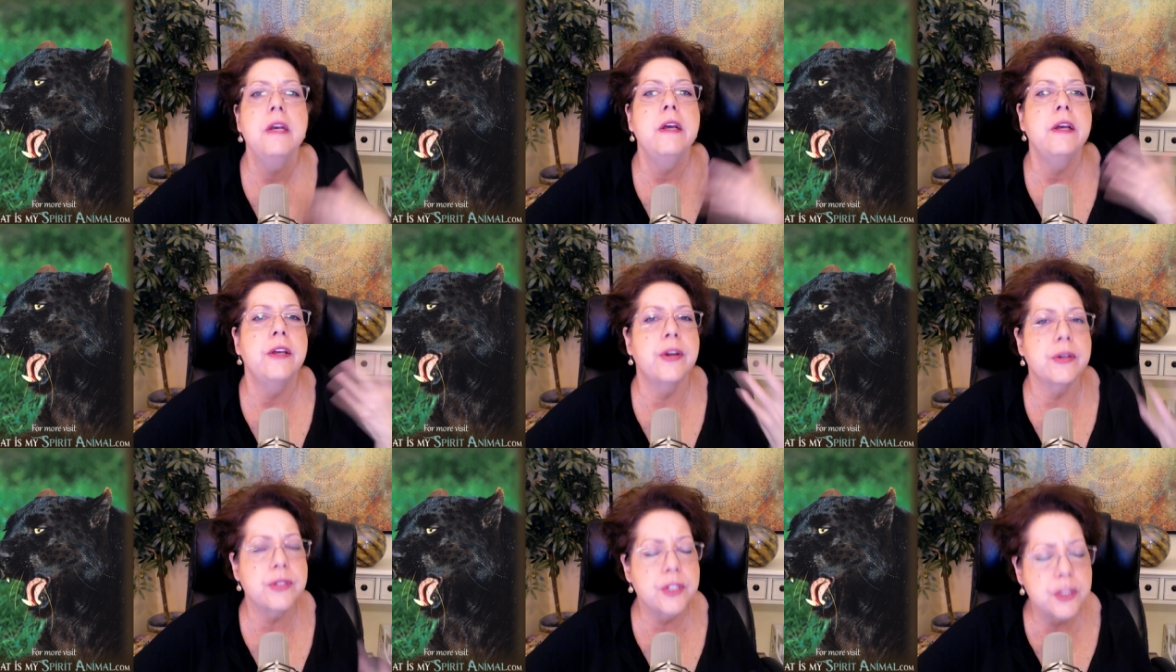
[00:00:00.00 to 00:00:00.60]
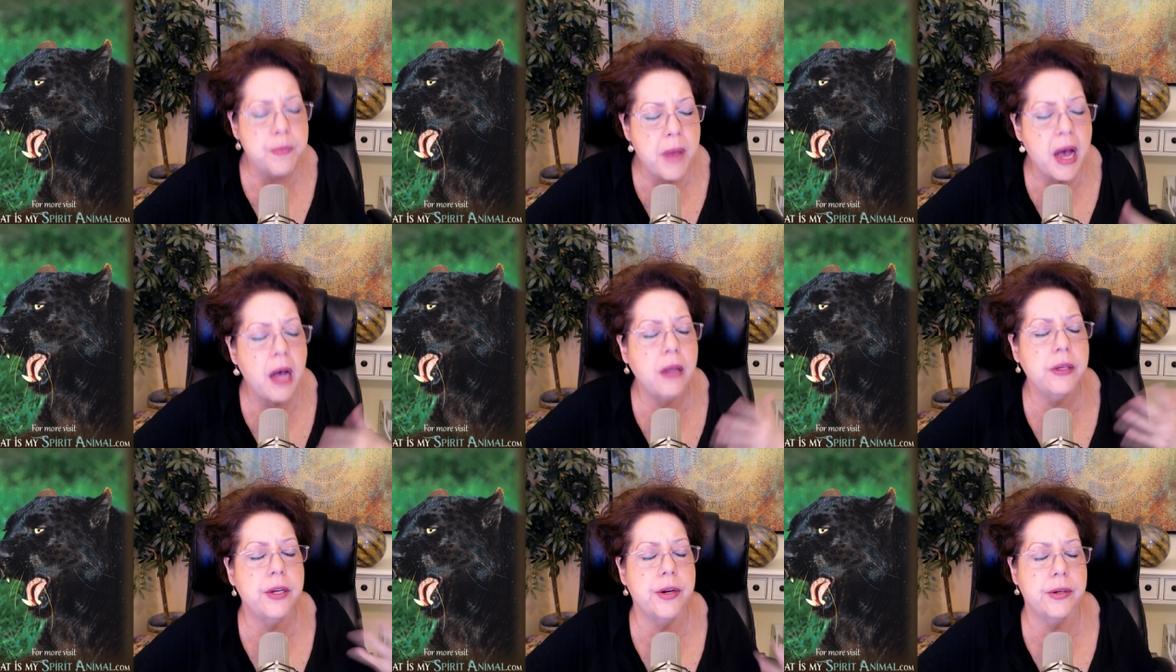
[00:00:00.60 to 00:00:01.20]
your
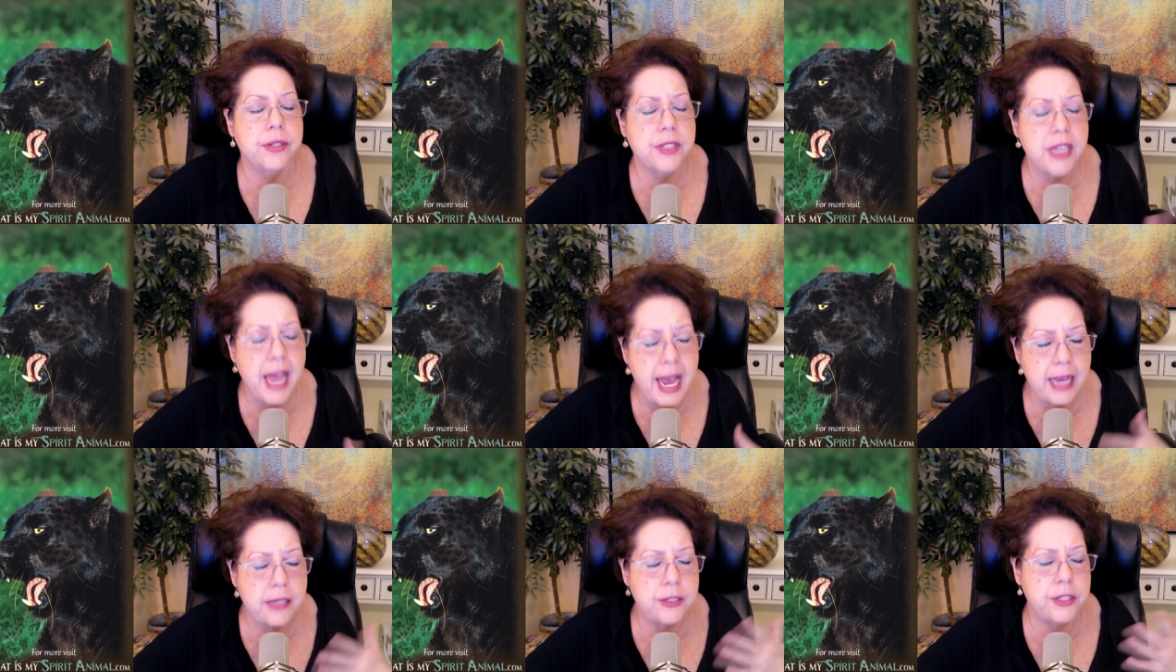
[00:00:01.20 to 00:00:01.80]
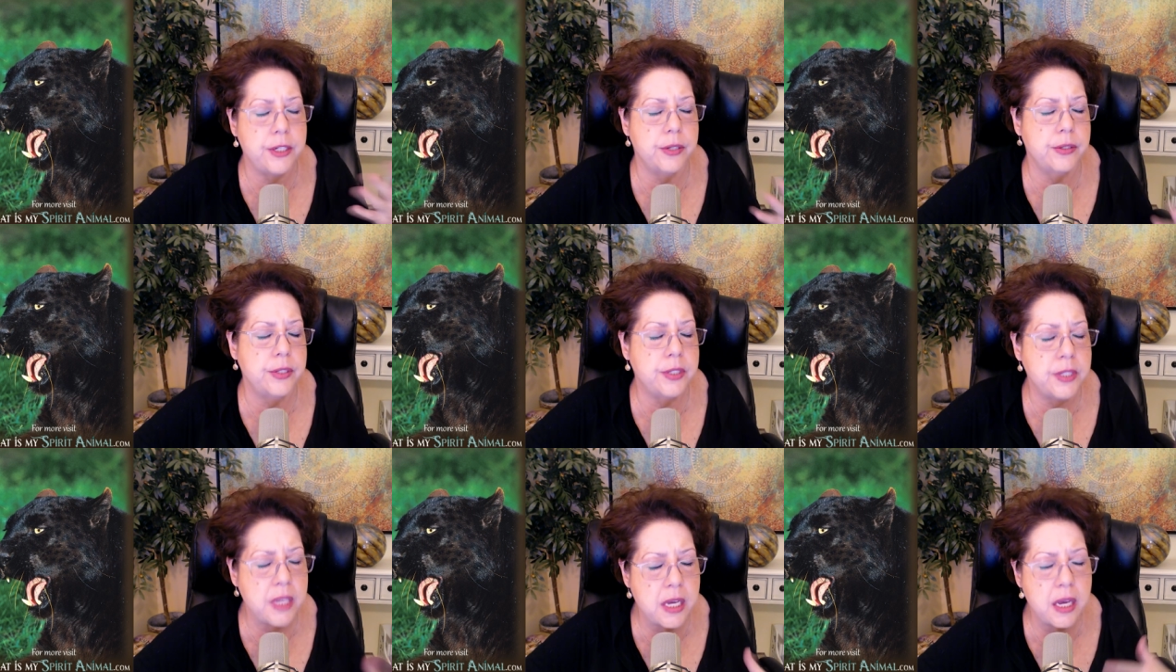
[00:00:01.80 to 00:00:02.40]
smell, your taste, your
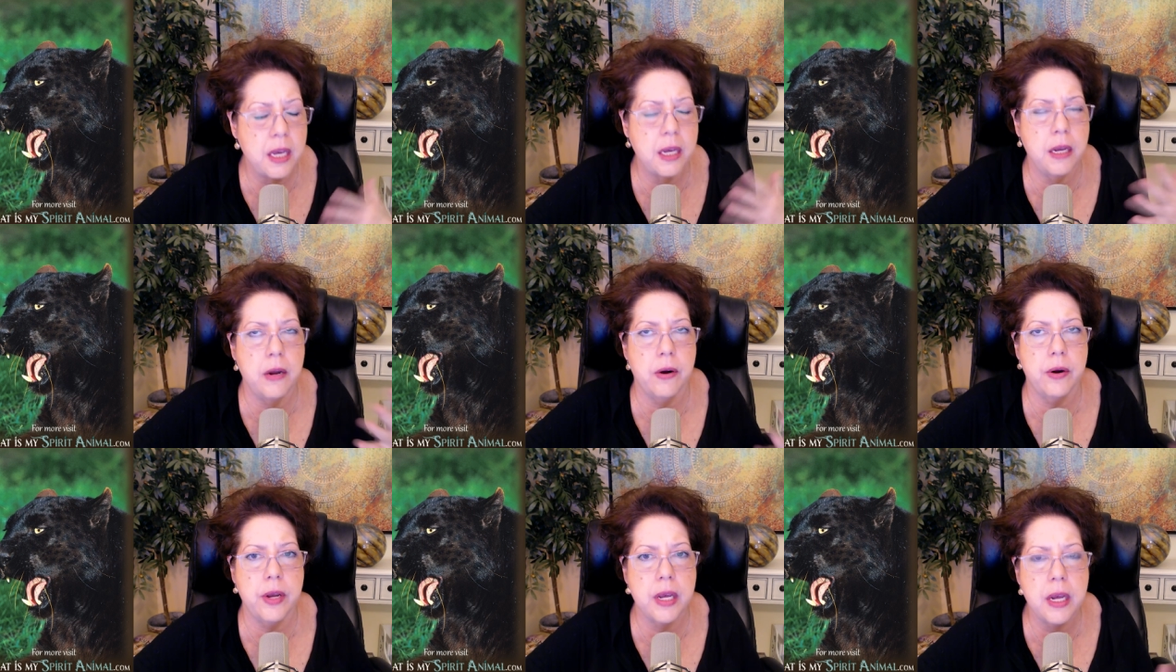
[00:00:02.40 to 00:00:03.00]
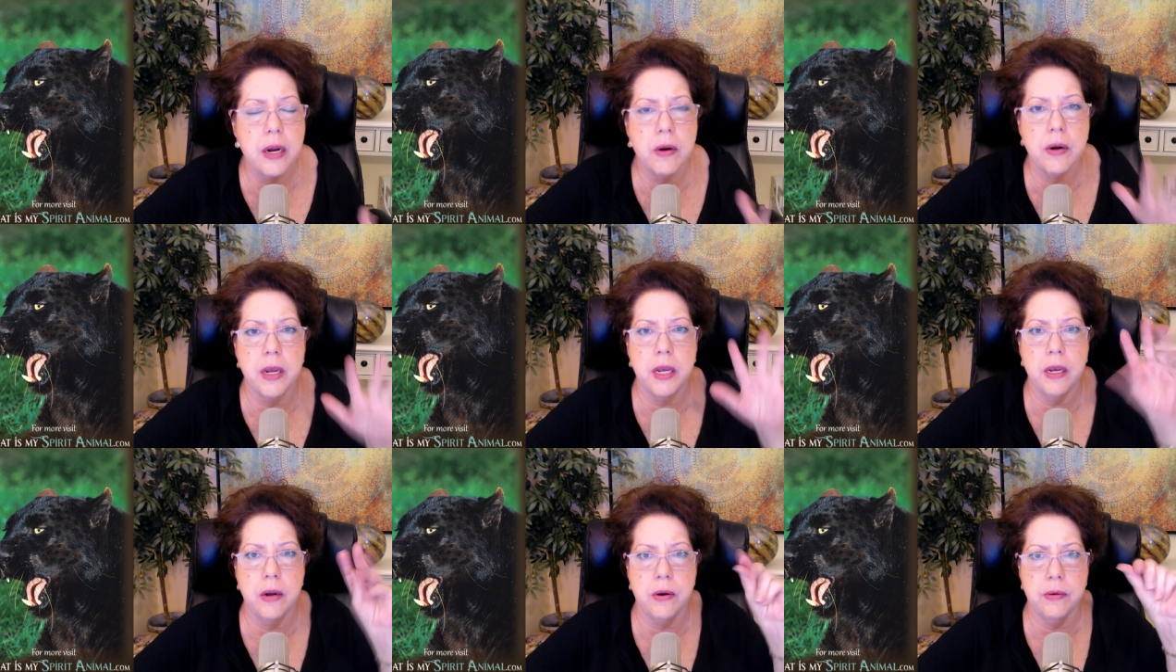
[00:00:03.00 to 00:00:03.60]
seeing, your
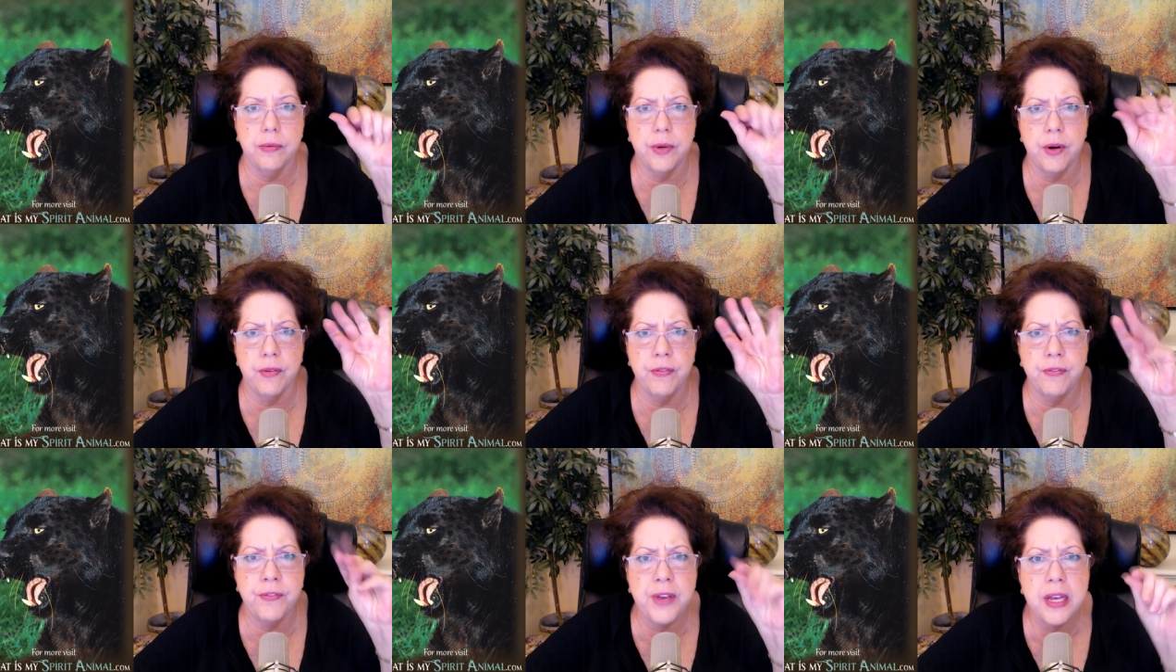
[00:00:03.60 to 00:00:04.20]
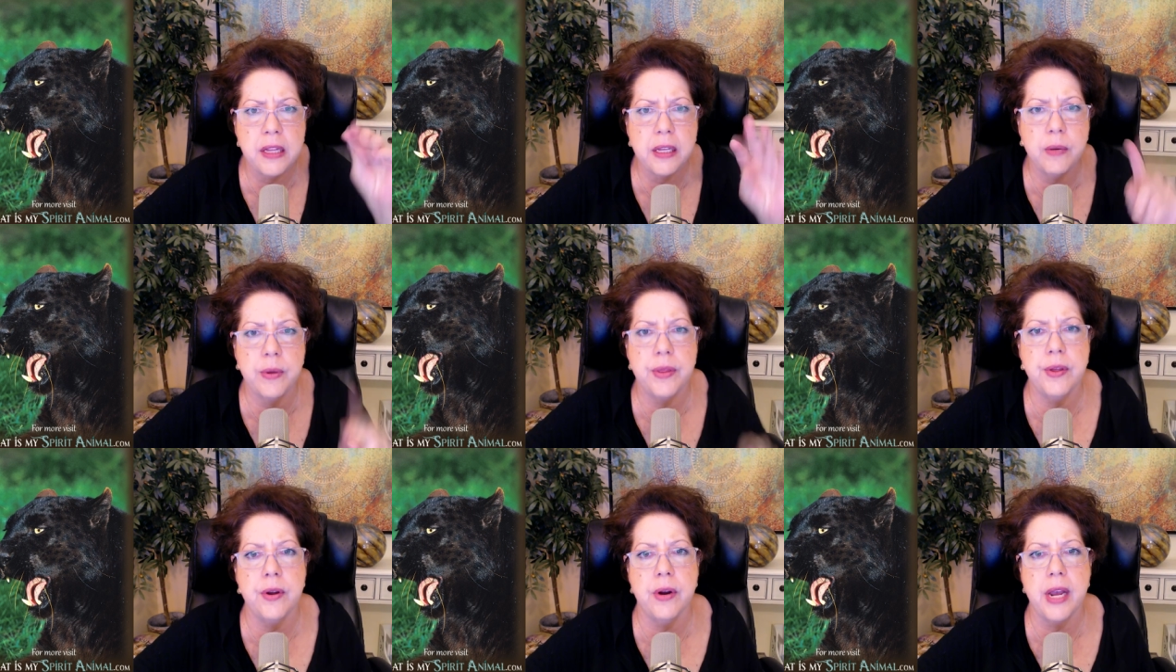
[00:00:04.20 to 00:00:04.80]
hearing, your, your feeling
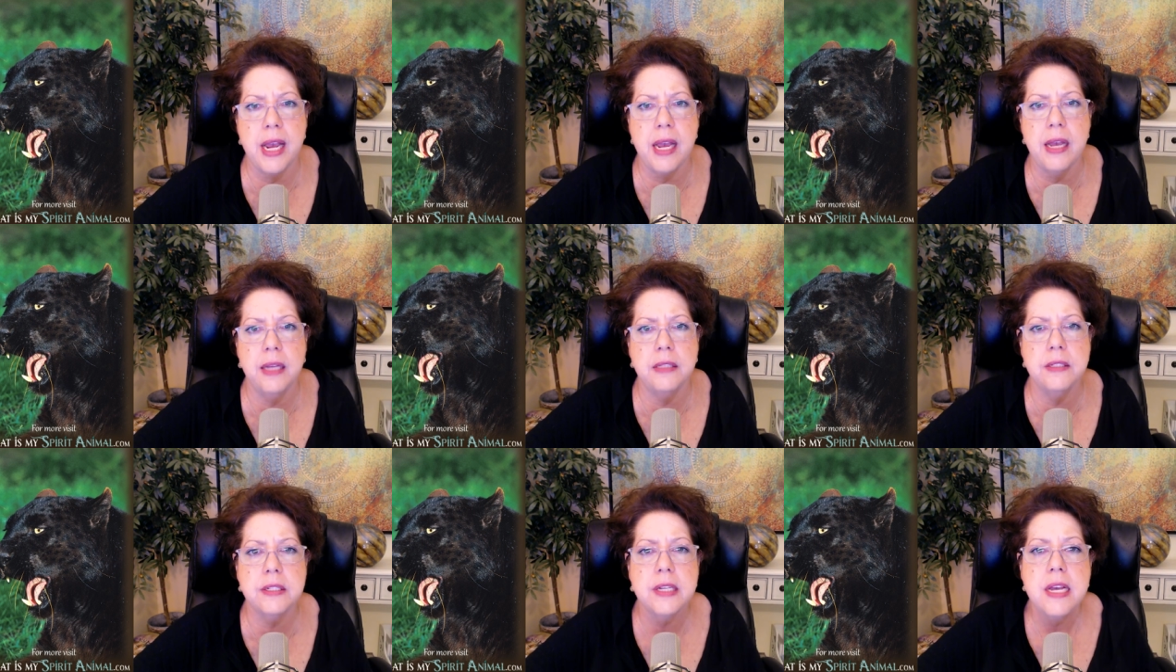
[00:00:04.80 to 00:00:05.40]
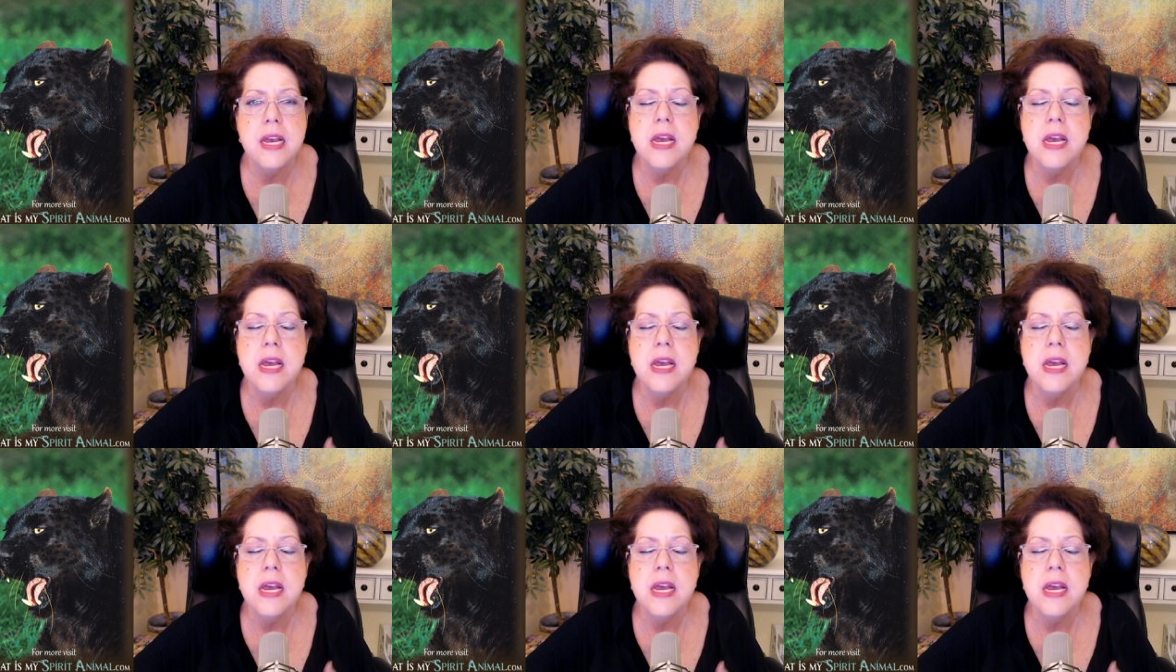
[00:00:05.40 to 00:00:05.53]
with your hands.